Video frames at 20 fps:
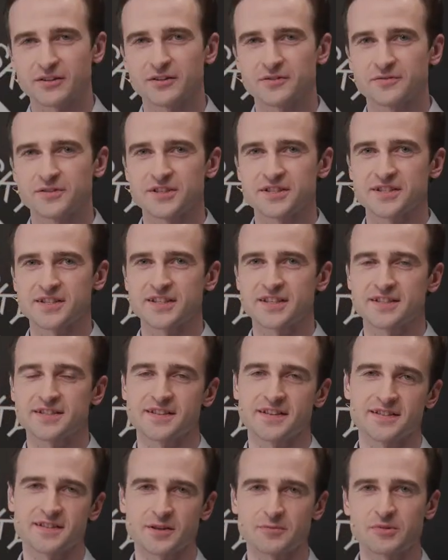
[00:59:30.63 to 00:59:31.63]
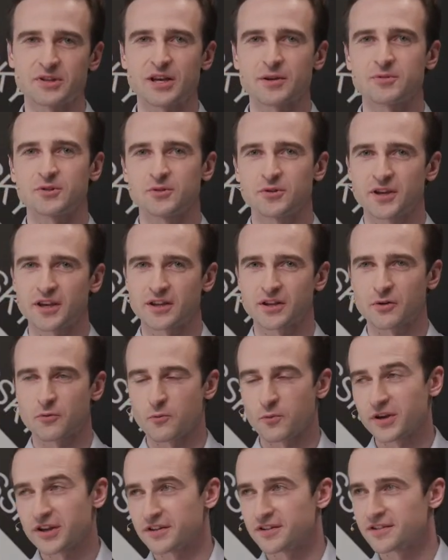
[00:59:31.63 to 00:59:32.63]
we see that sometimes you can
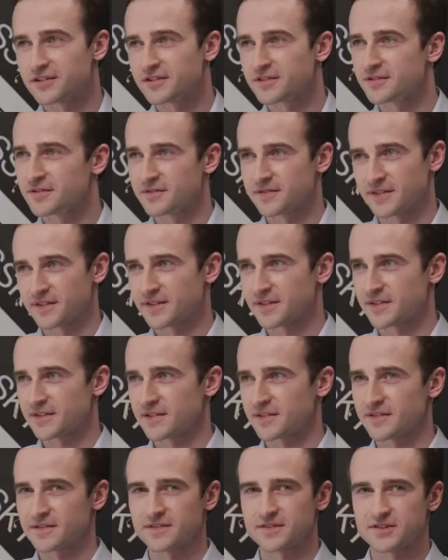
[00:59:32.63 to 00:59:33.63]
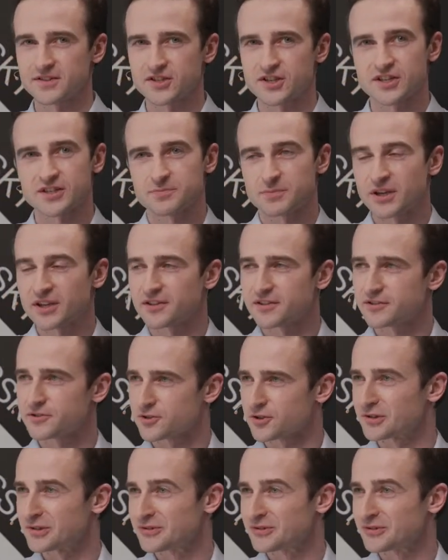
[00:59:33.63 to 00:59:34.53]
win just making a draw.